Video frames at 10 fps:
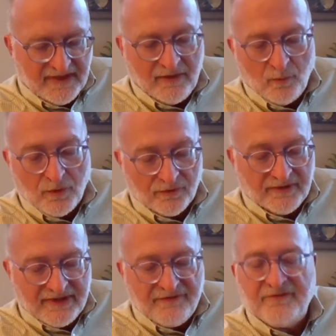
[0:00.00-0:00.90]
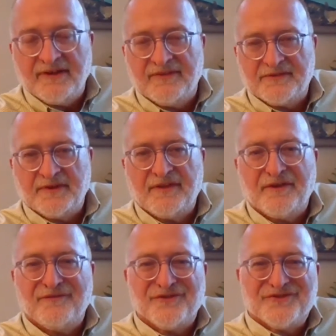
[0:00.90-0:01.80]
yeah worldly grief that's what i
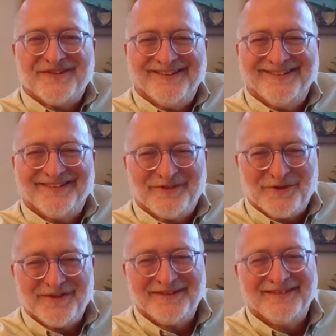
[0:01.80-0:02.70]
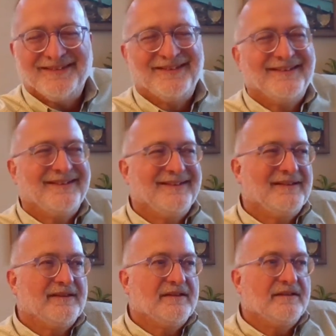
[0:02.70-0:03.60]
thought verse 10 sorry
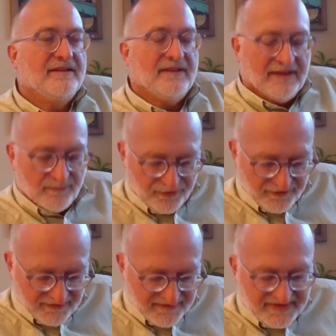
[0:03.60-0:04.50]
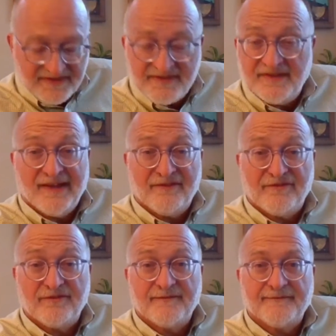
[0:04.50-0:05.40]
it produces
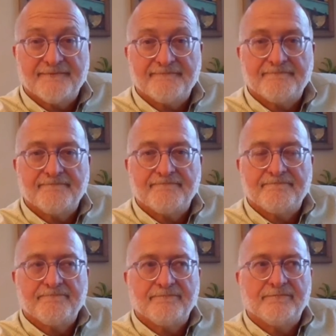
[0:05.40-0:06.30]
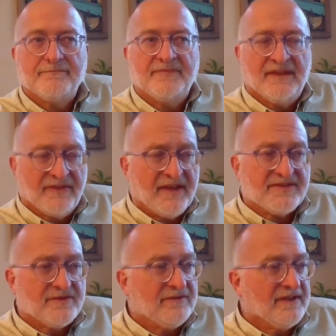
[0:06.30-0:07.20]
death now
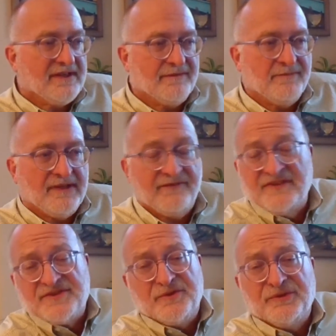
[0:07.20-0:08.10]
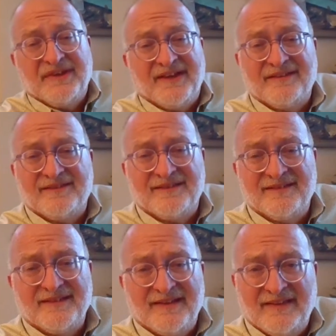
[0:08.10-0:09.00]
that certainly can mean physical death
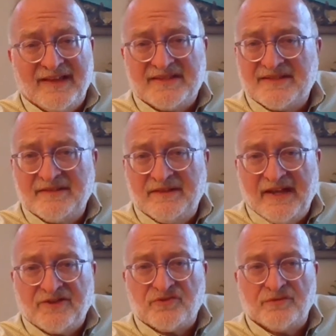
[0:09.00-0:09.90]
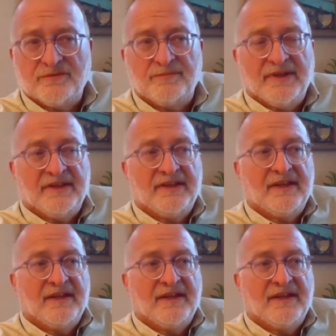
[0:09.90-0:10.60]
and, and that's the natural but